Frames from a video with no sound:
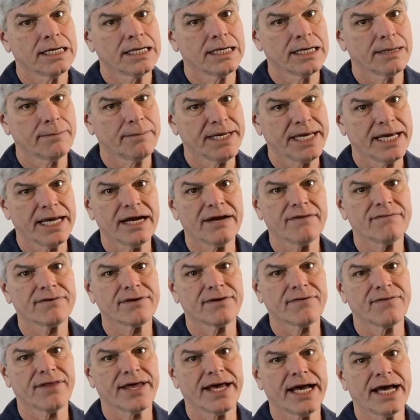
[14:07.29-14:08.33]
Now be careful
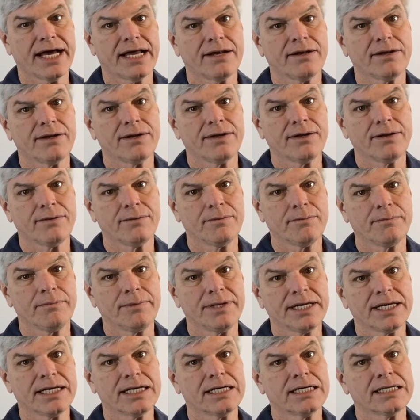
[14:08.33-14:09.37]
of that,
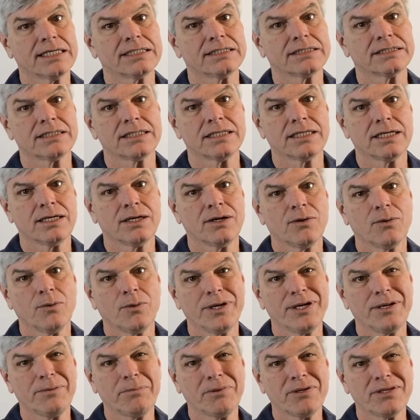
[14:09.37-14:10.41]
because
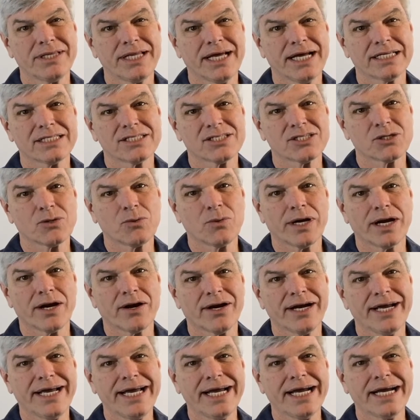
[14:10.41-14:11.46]
when you put that square
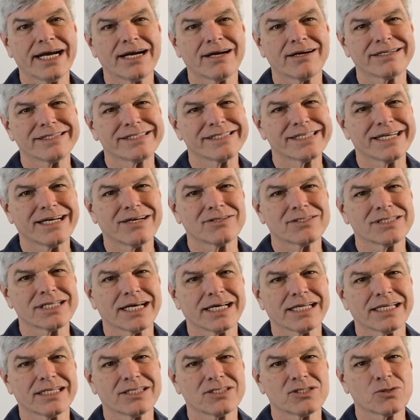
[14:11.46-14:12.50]
here, it sounds
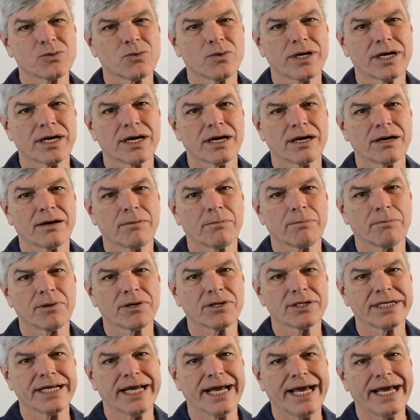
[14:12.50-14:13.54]
like the square
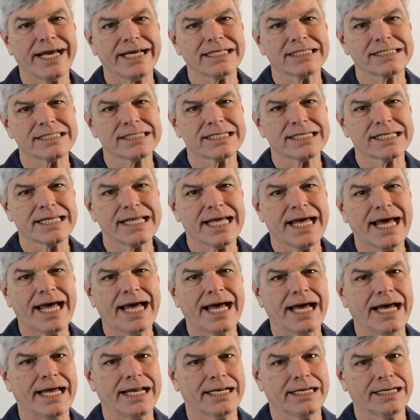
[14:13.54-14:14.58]
pertains to
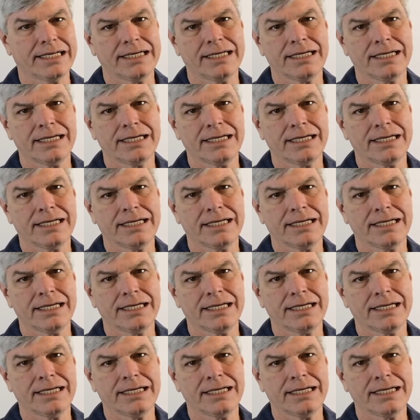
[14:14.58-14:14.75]
that.